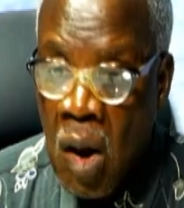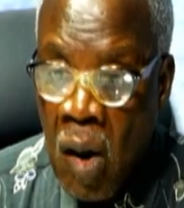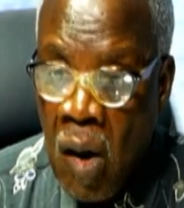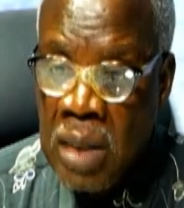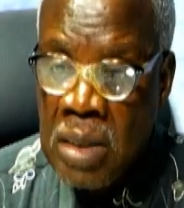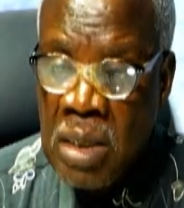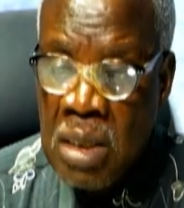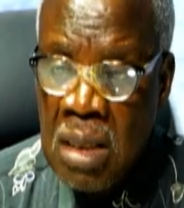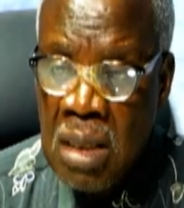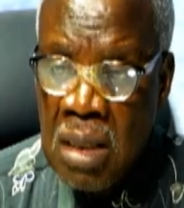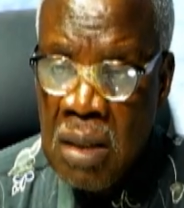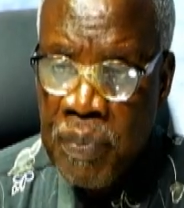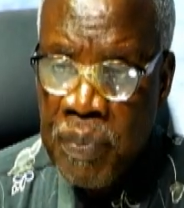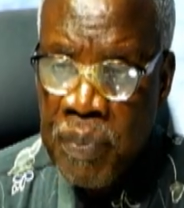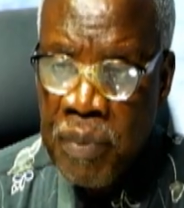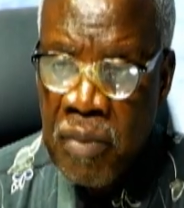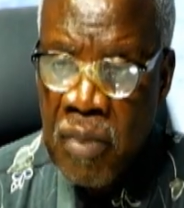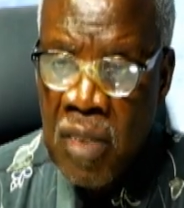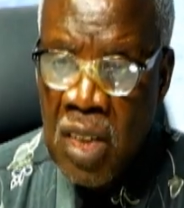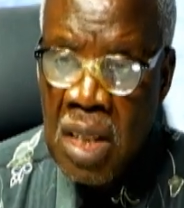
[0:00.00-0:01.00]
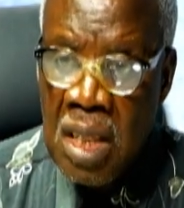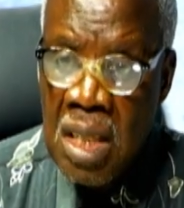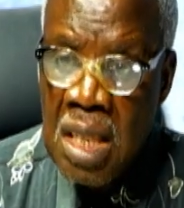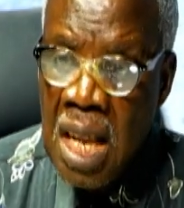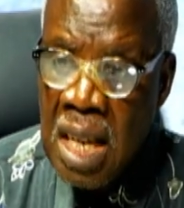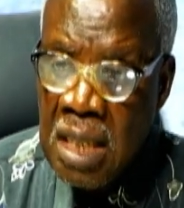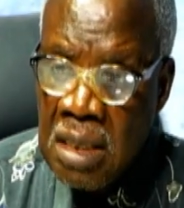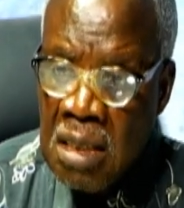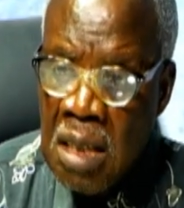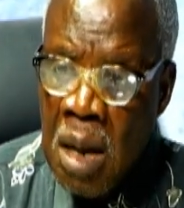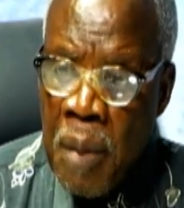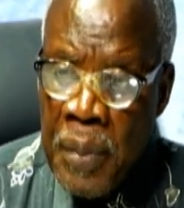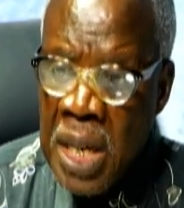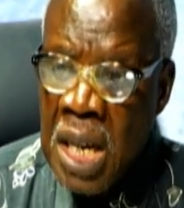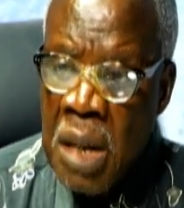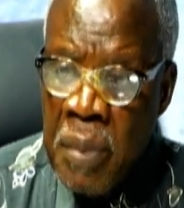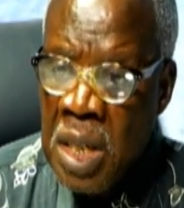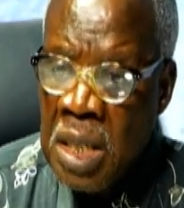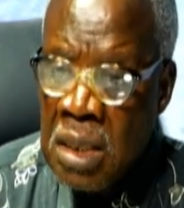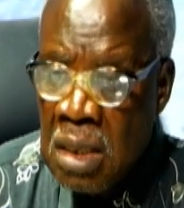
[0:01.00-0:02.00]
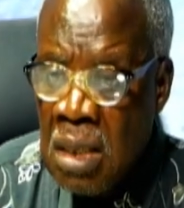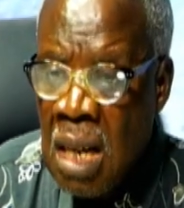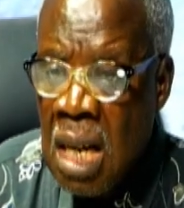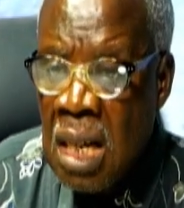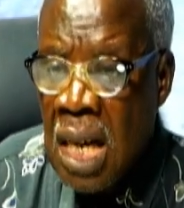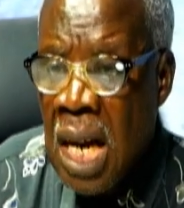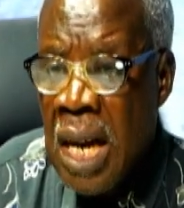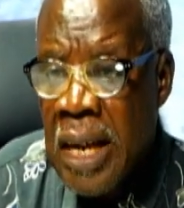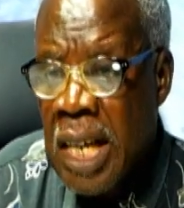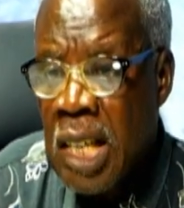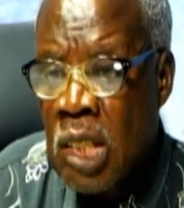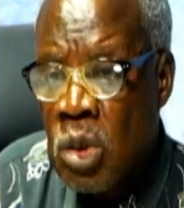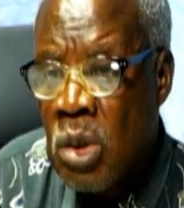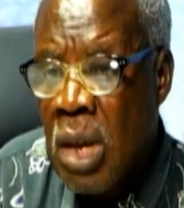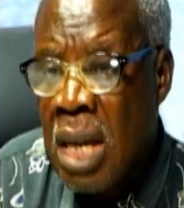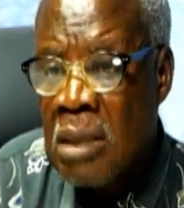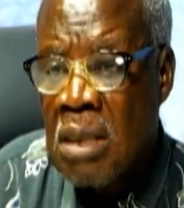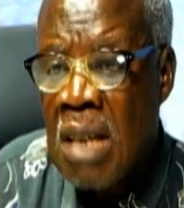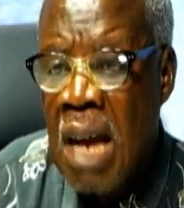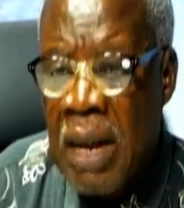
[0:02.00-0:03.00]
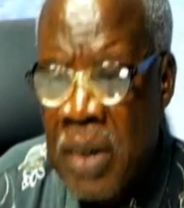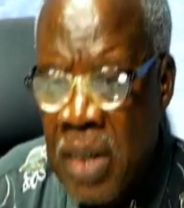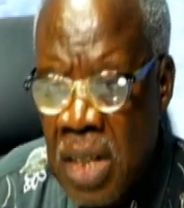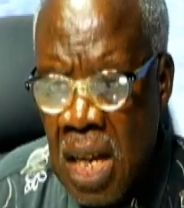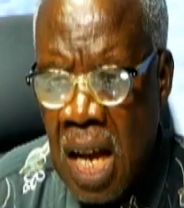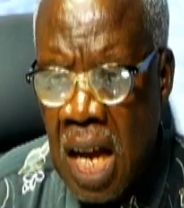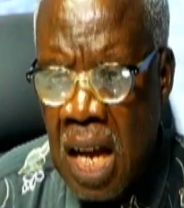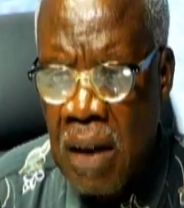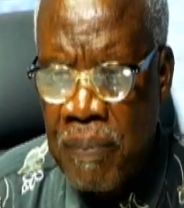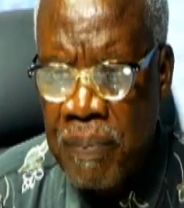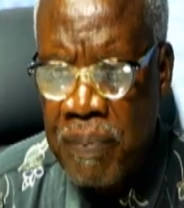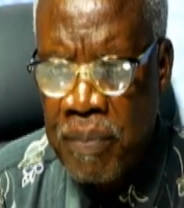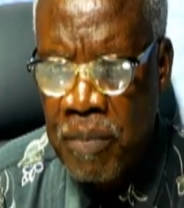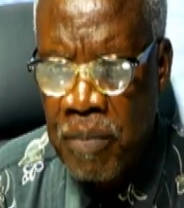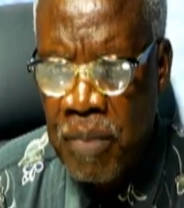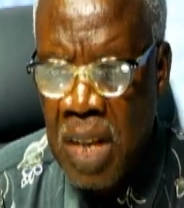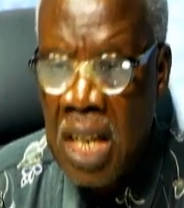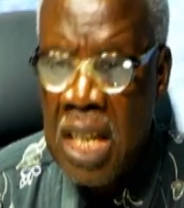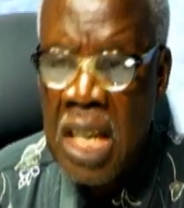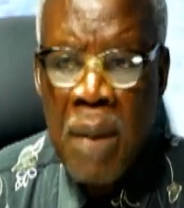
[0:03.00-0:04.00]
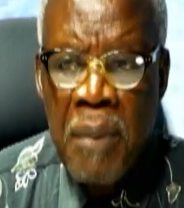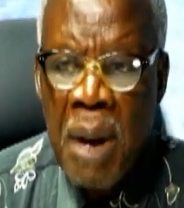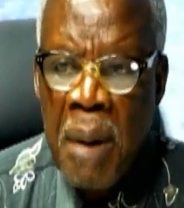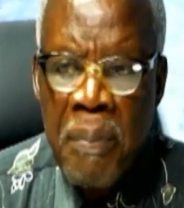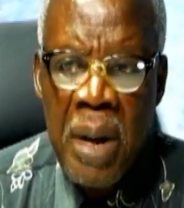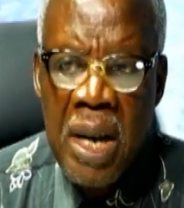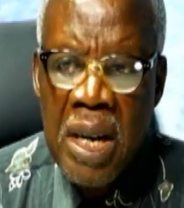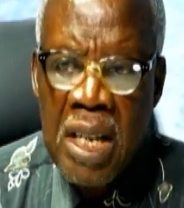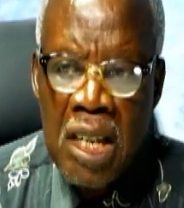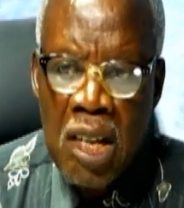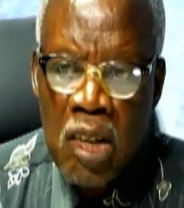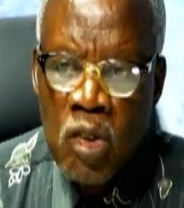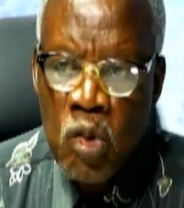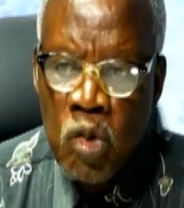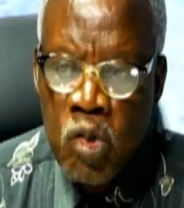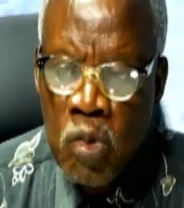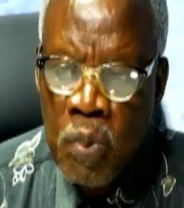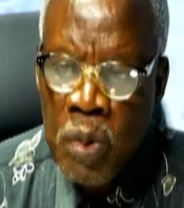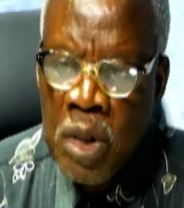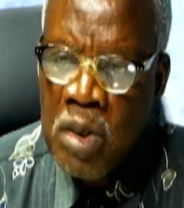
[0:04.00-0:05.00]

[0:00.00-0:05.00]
o si na se me de me saka yesu ya taade a ene mama ne tu be